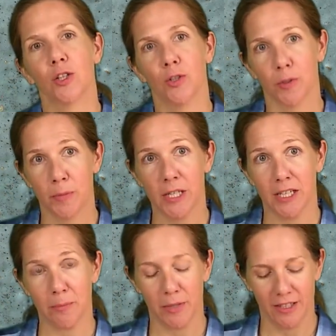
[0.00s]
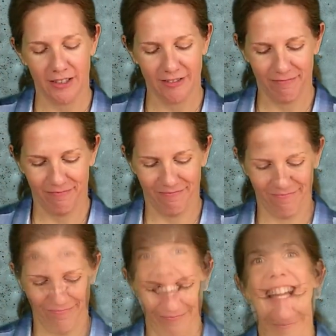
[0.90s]
your peanut butter.
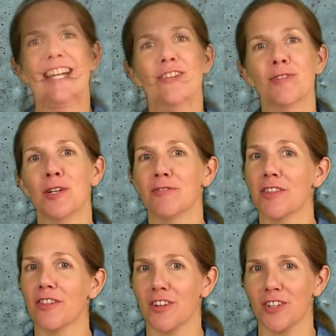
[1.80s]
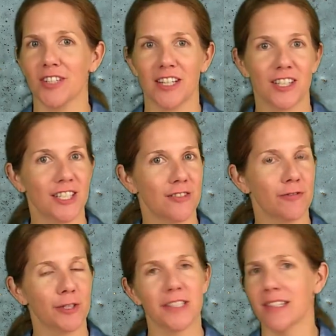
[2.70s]
If you have a third narrative
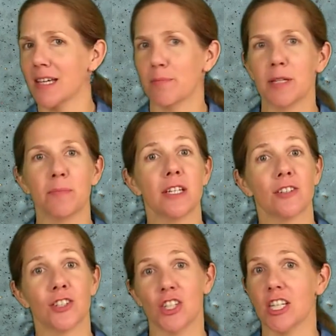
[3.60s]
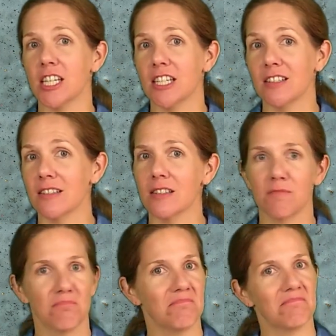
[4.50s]
voice, that might be your cheese.
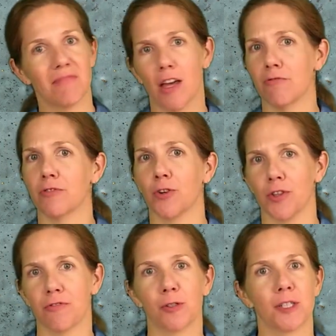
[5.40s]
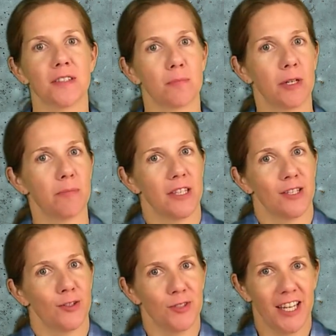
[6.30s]
A fourth voice might be the
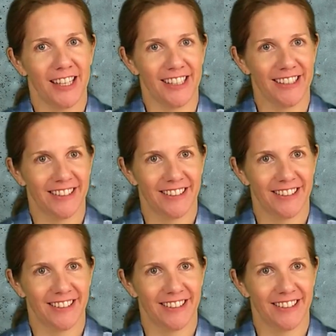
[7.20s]
Nutella.